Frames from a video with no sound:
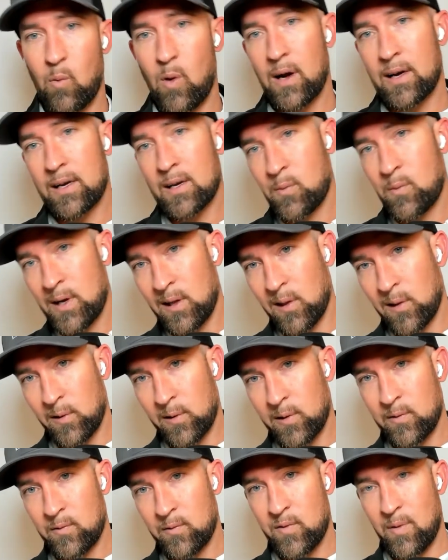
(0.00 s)
What could we
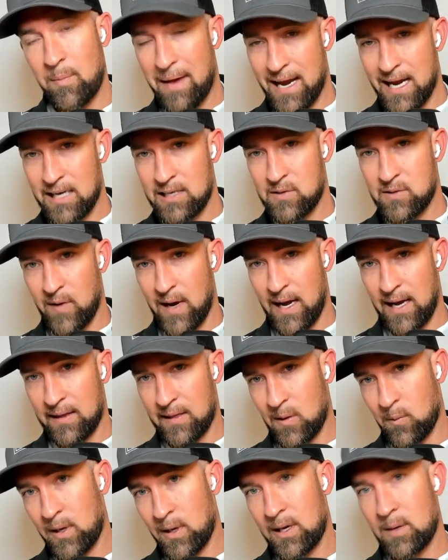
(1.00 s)
learn from HVAC
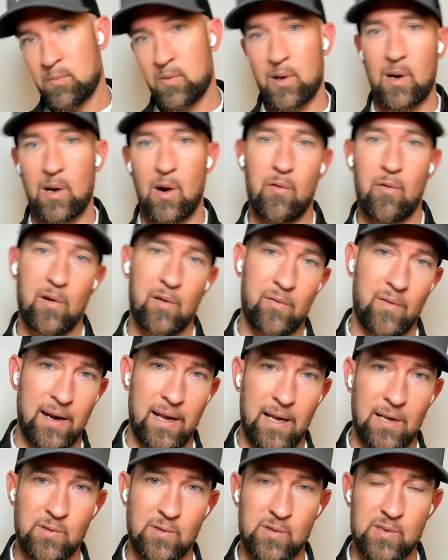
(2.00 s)
that we could bring over to
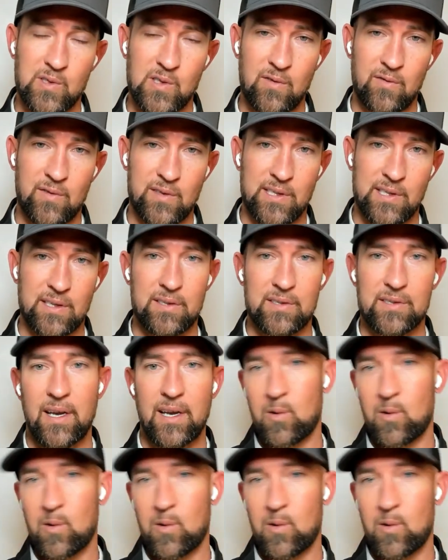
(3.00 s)
financial services